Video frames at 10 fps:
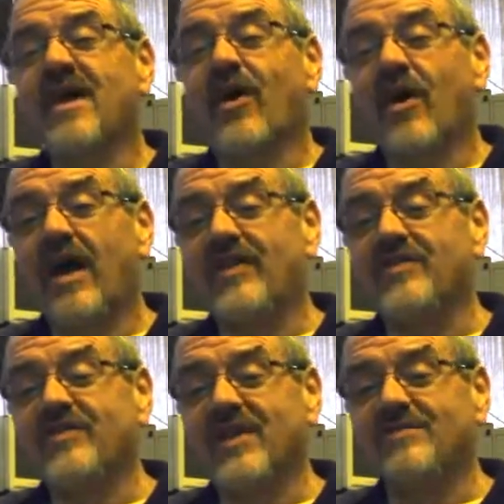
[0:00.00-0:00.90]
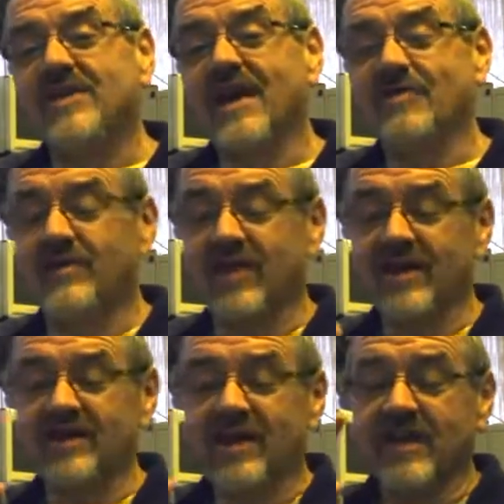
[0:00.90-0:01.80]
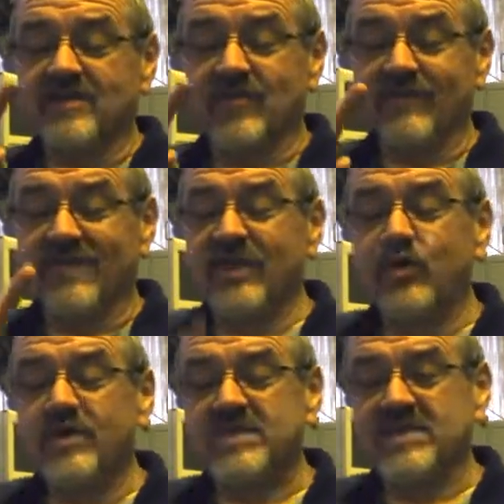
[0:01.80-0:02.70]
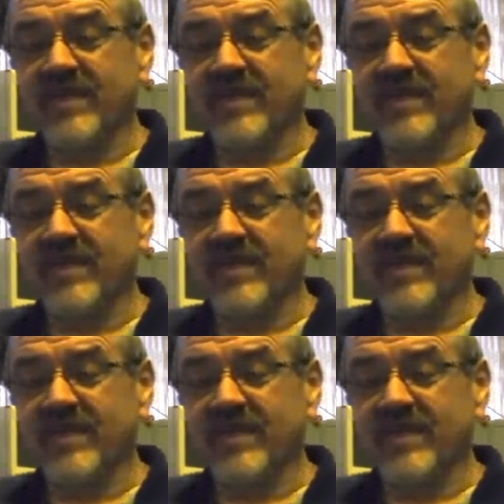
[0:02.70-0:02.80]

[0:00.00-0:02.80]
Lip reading: at the same time. You've got sort of linguistic